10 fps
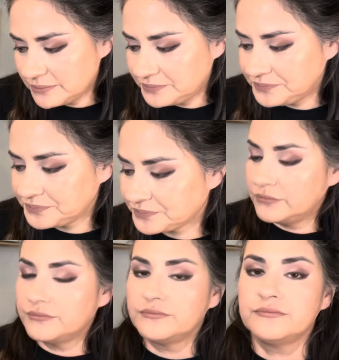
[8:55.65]

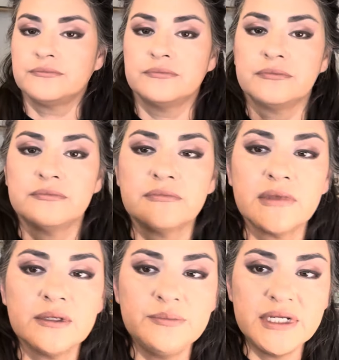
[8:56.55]

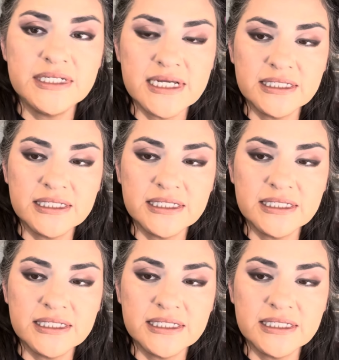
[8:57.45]
I'm going to take